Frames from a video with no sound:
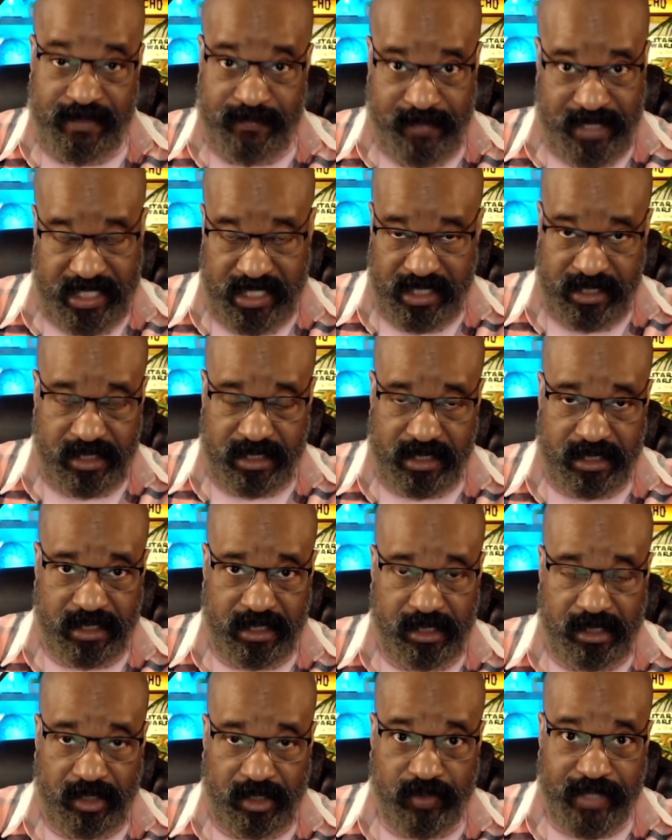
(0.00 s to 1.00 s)
means.
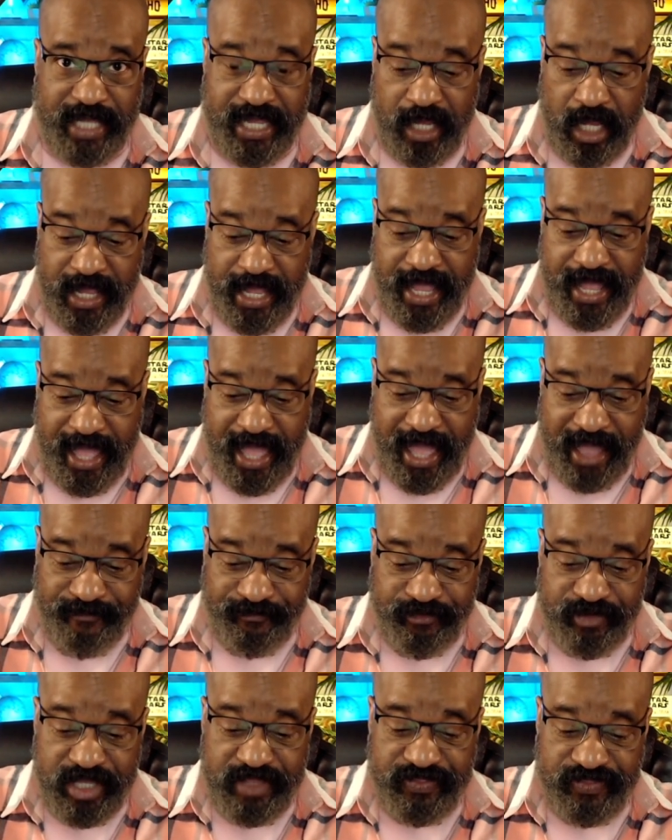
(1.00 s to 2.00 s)
Okay,
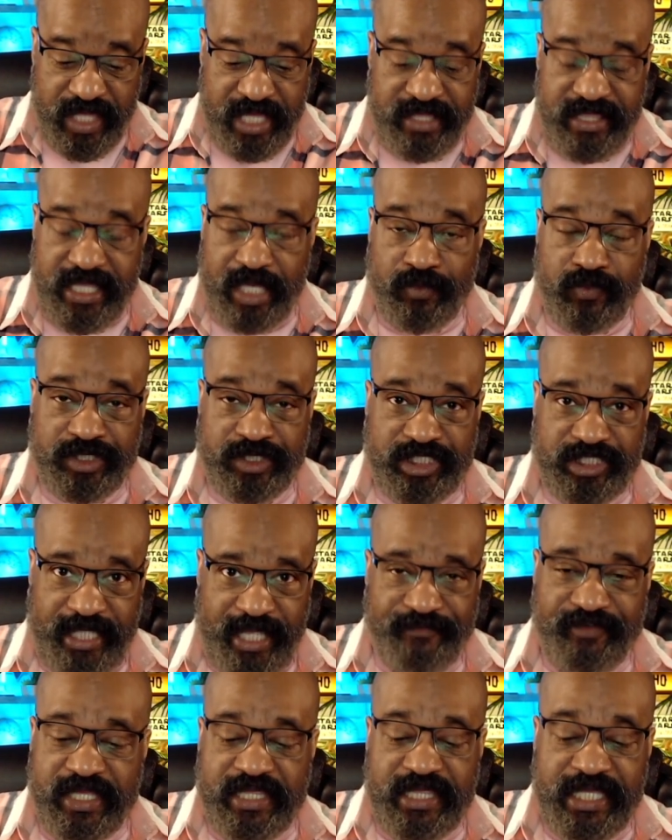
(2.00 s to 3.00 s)
everything that was
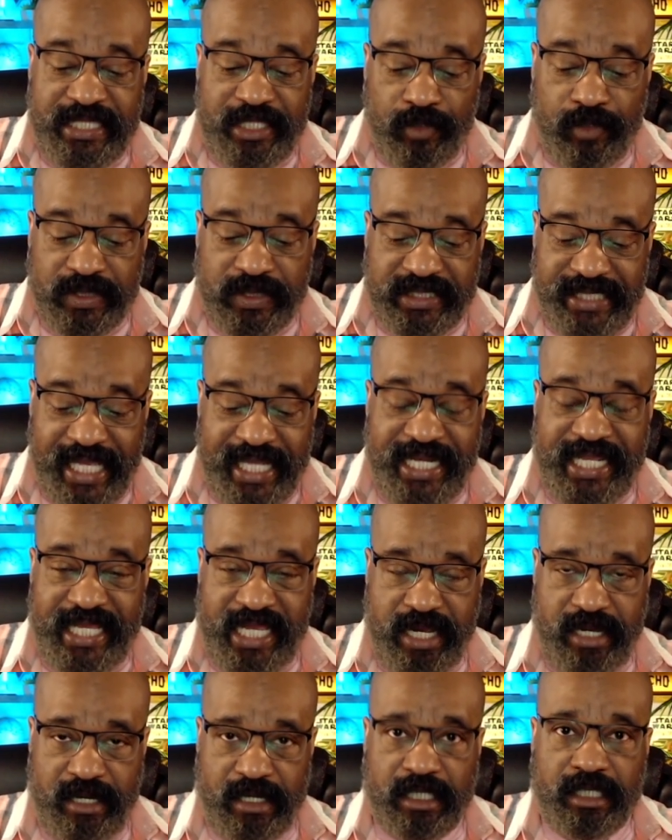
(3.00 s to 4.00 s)
said
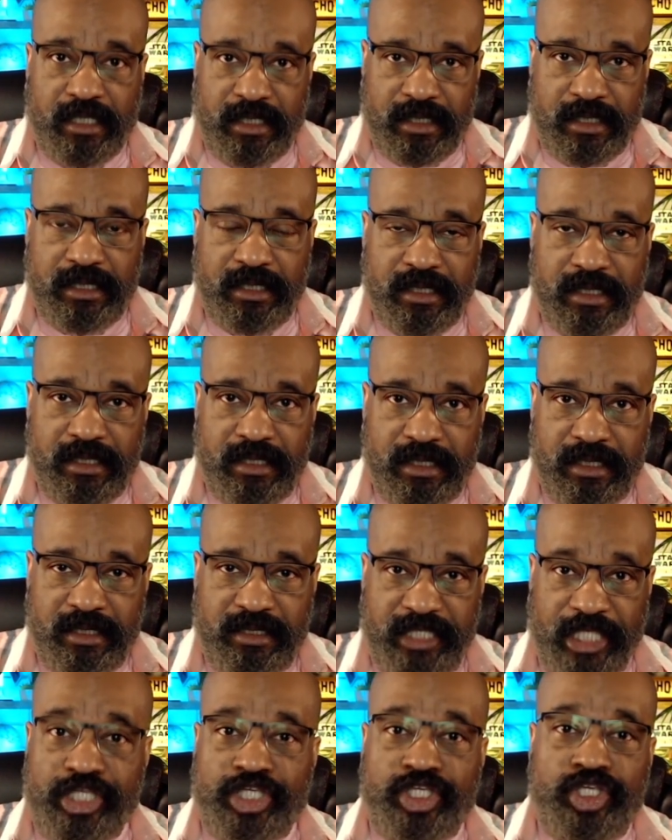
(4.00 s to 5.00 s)
here
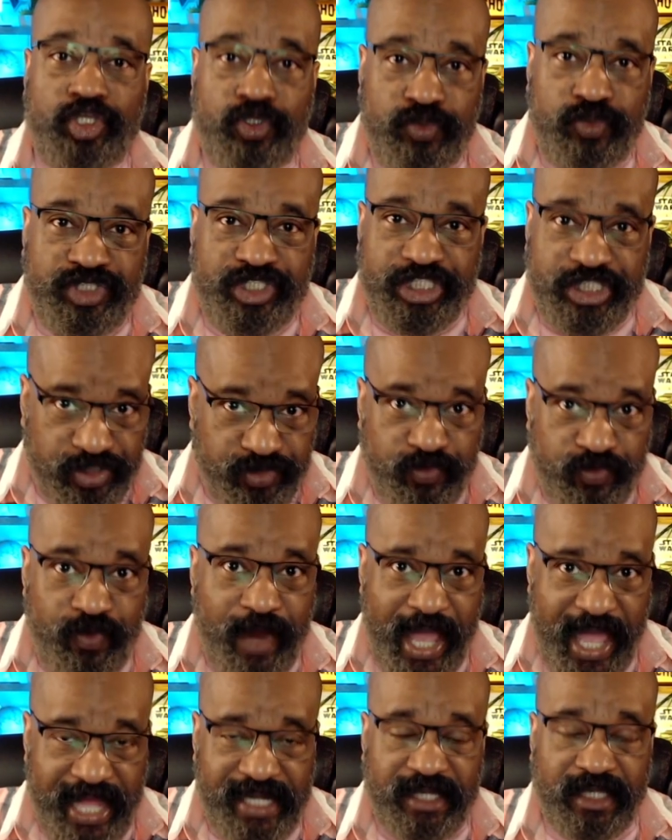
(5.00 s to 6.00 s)
that you just
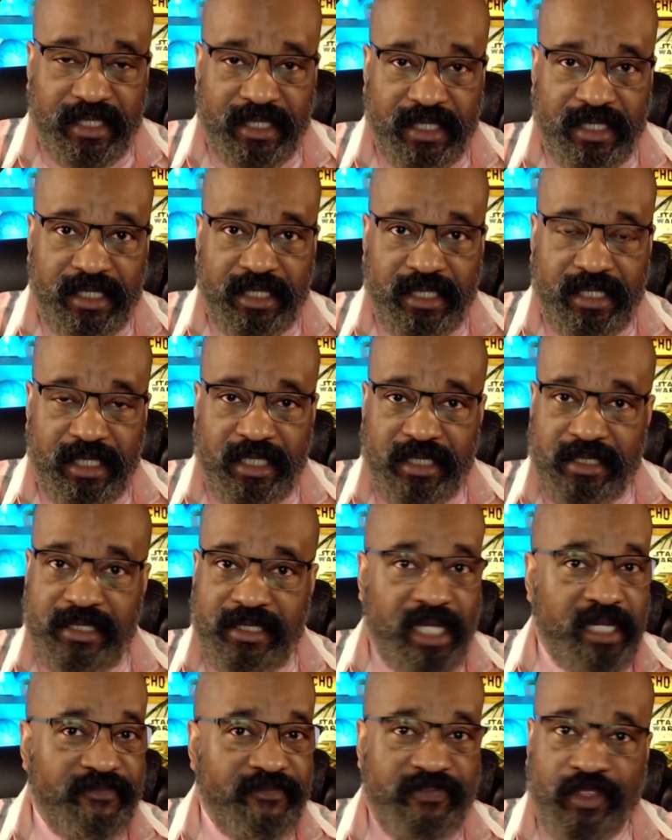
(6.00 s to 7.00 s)
read,
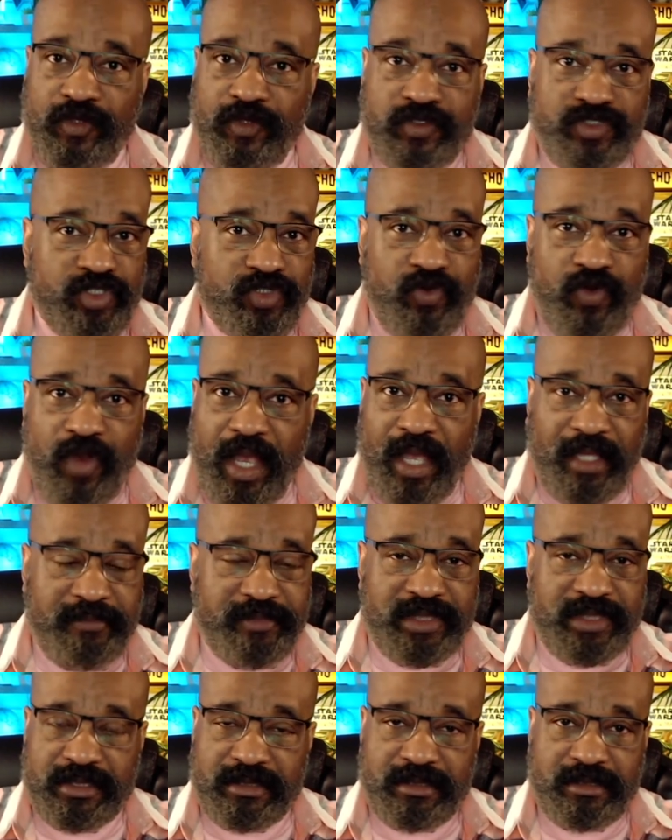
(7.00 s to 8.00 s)
none of those are
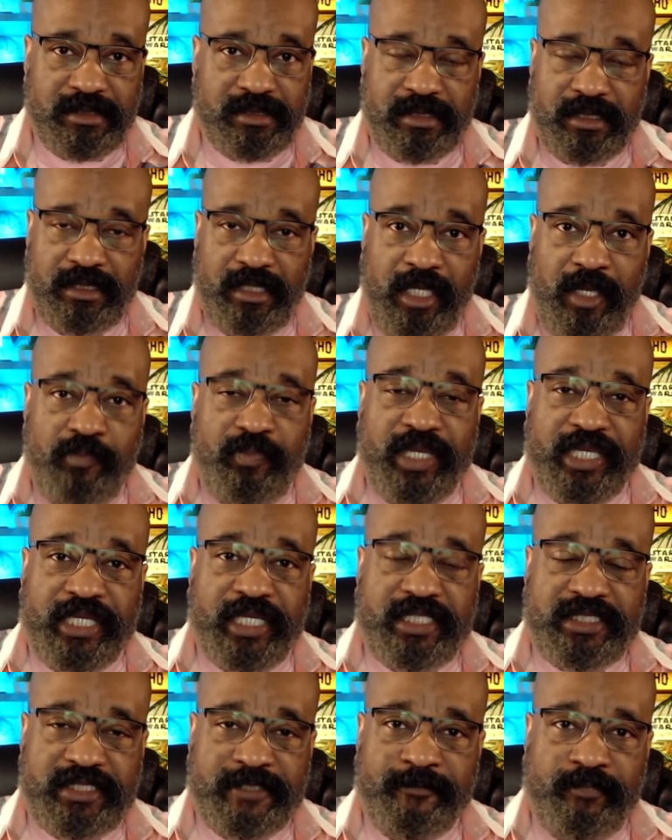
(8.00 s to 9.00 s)
crimes.
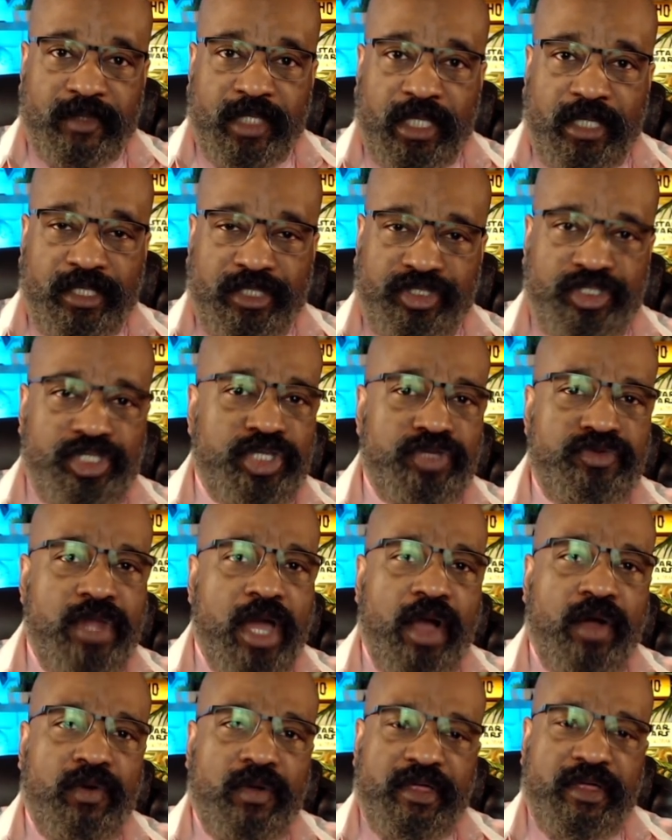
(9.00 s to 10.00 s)
Because do you
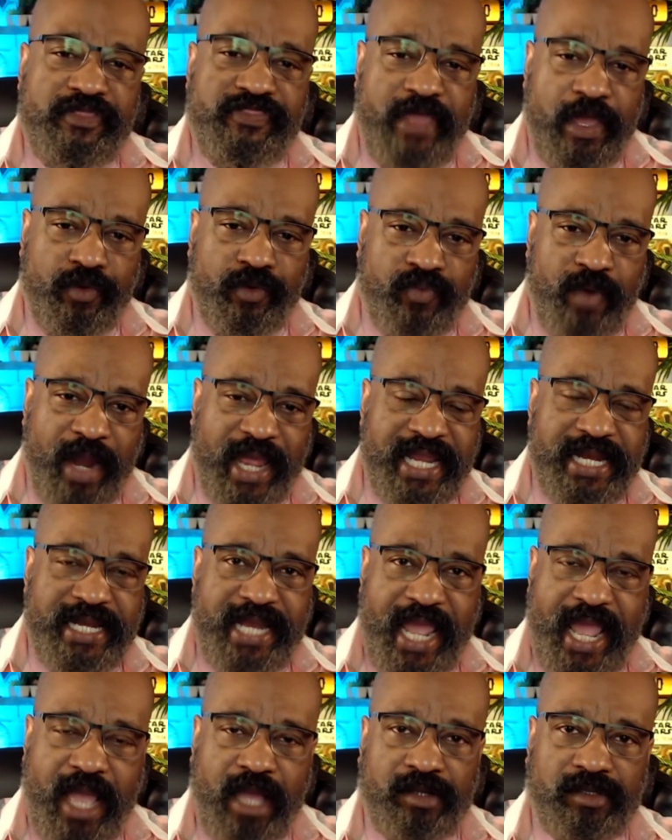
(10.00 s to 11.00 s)
know that right
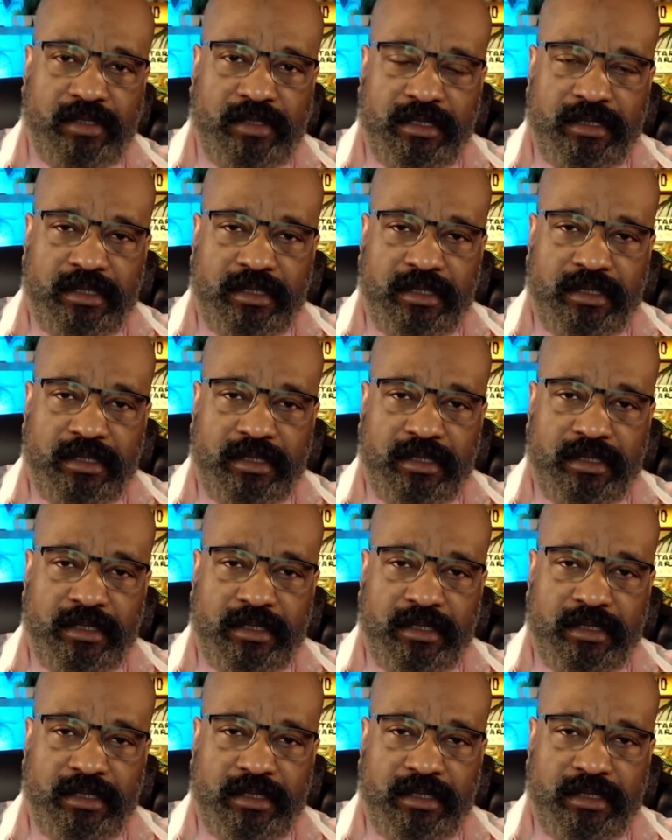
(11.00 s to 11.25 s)
now